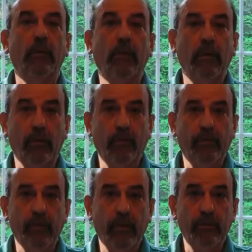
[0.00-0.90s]
Hello
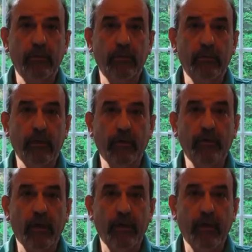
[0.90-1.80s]
everyone, Kevin
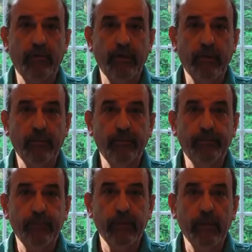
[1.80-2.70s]
Eikov here.
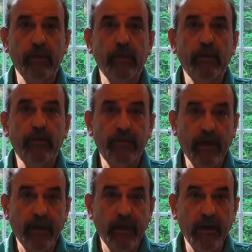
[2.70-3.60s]

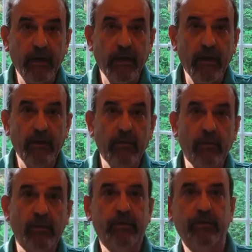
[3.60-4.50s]
Today I am
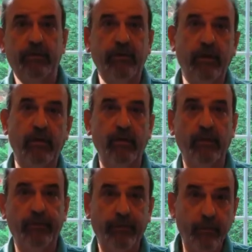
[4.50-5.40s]
going to share
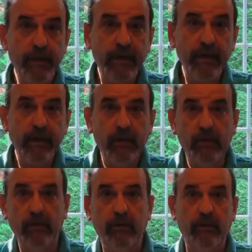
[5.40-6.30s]
3
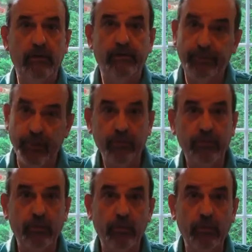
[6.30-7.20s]

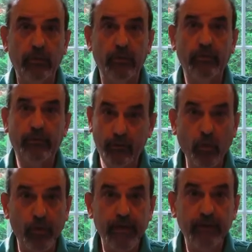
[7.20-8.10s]
spiritual
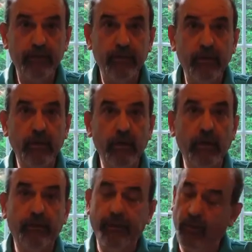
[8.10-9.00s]
stories
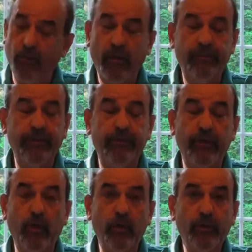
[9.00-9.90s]
that are often
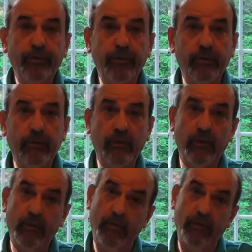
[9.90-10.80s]
told.
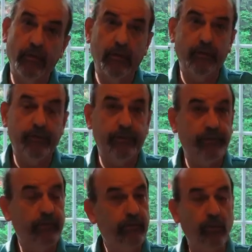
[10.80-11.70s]

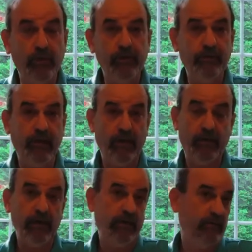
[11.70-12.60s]
The stories
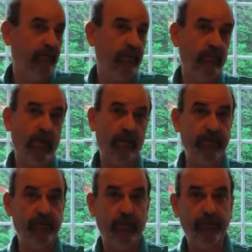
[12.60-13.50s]
vary from probably
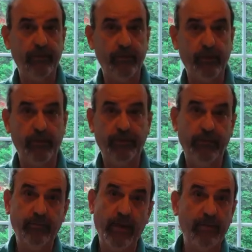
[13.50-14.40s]
person to
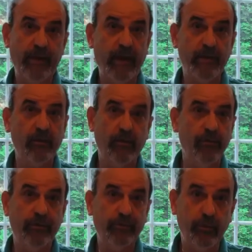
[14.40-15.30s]
person, probably how you
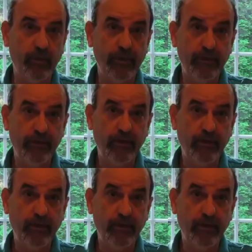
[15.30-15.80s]
learn the stories.